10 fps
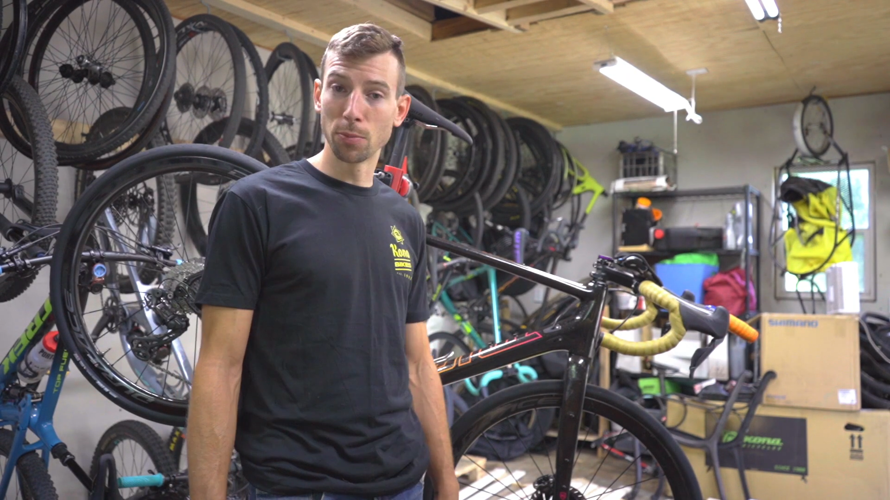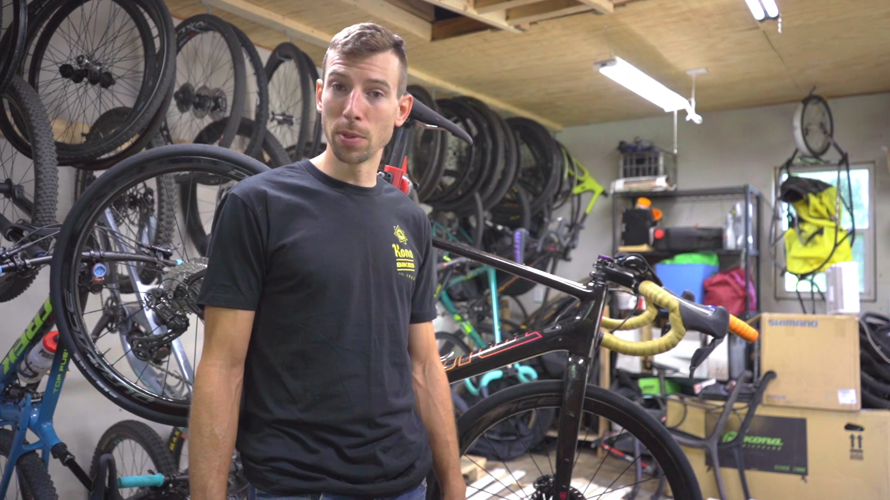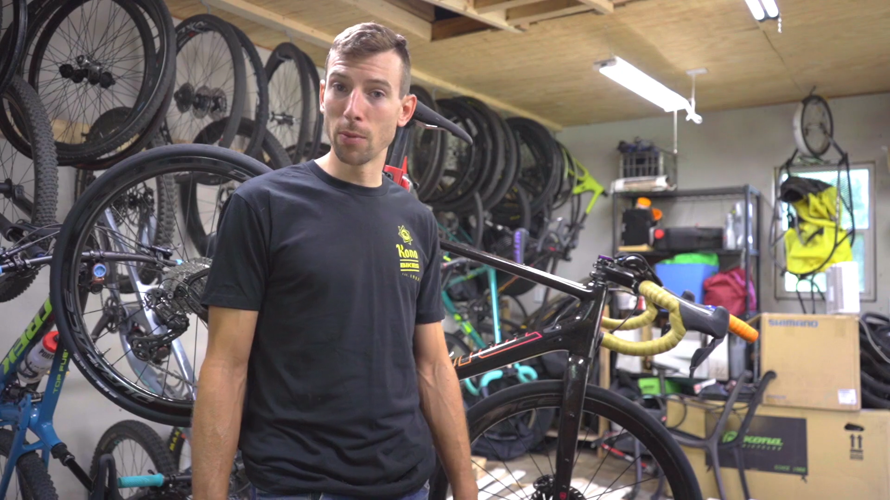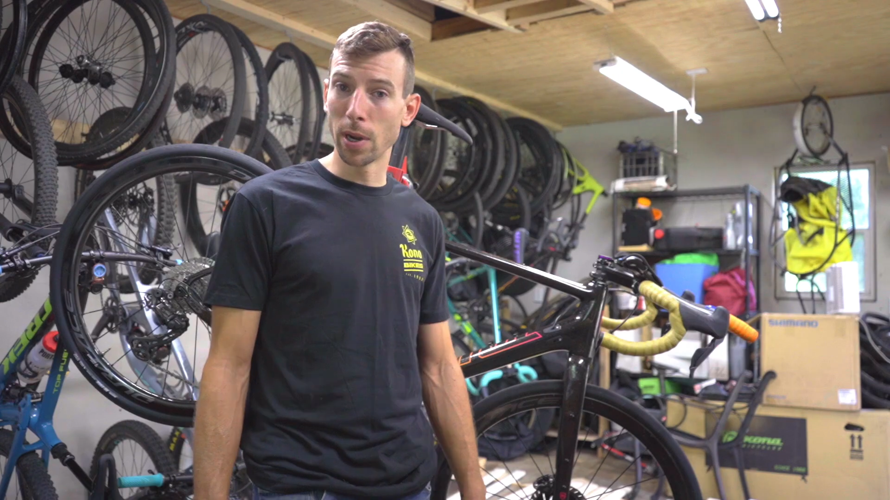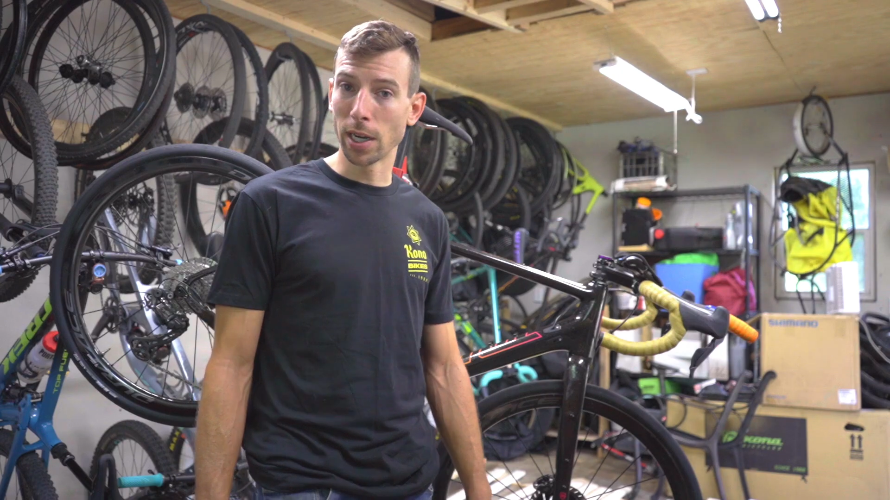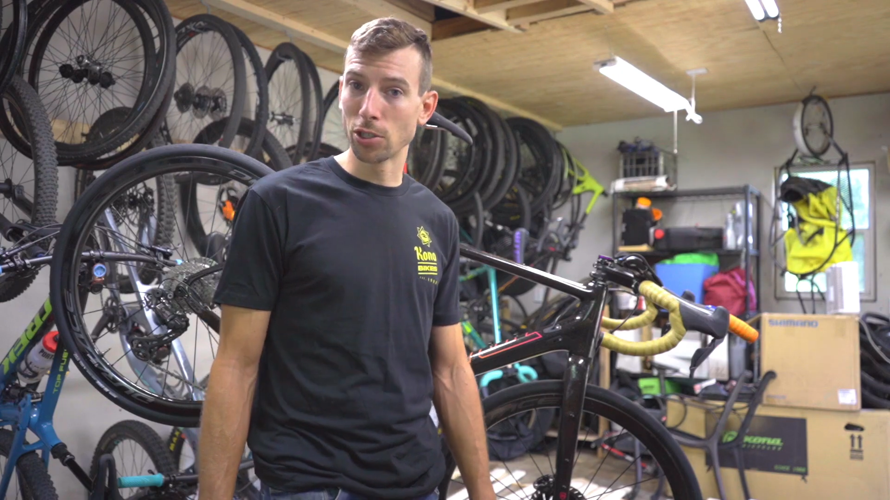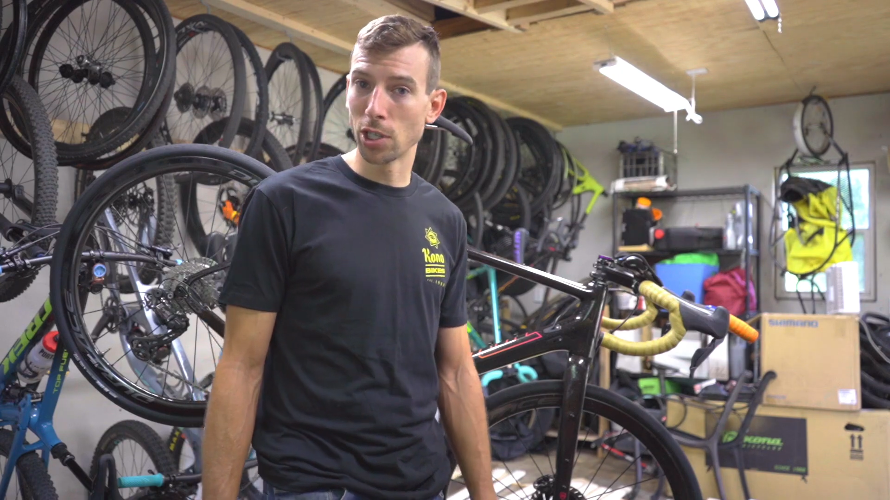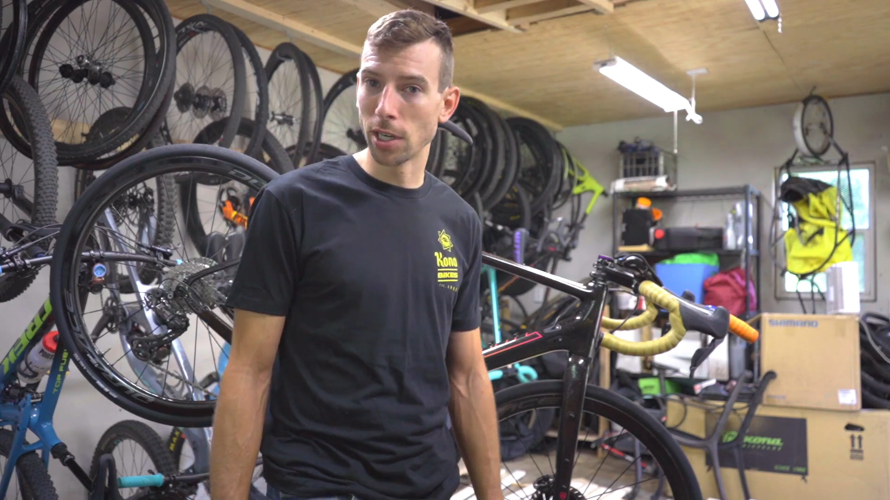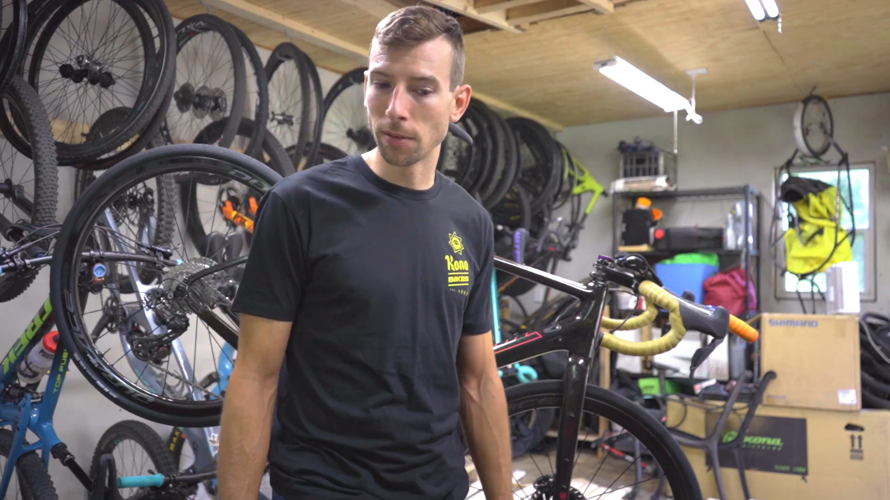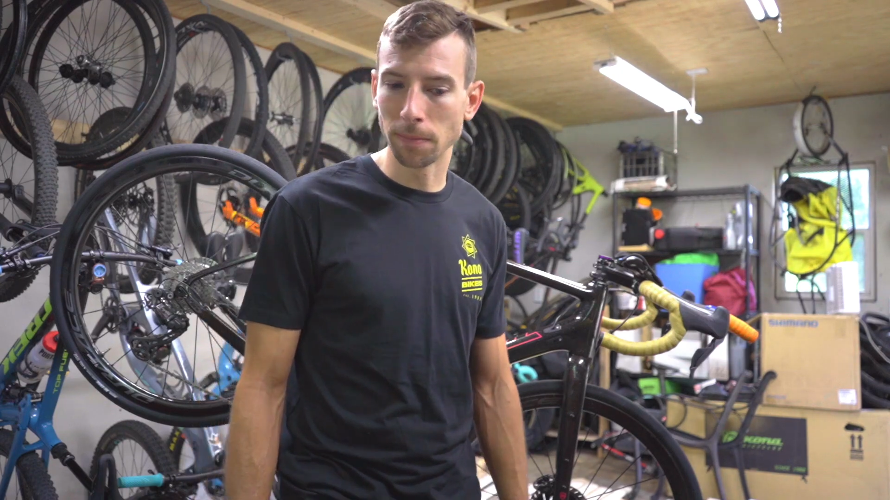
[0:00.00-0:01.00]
speed wax chain.